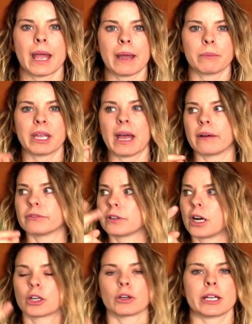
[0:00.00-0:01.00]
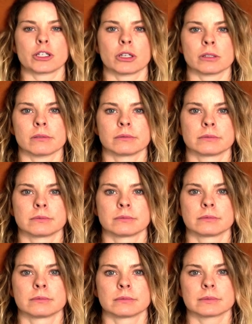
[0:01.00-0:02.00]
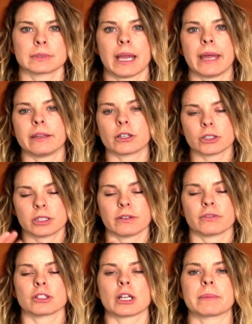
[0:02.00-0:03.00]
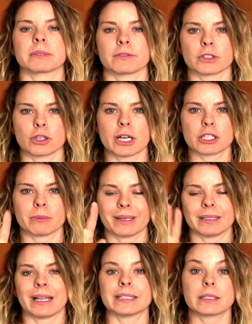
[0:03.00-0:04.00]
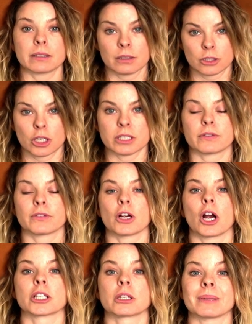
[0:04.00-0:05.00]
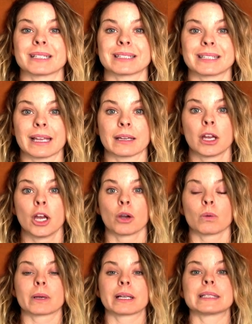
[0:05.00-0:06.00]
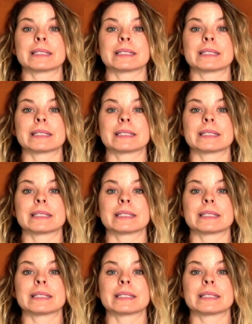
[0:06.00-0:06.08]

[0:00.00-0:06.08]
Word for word: and we have aggression. And there is different types of aggression, but let's just for argument's sake, we're going to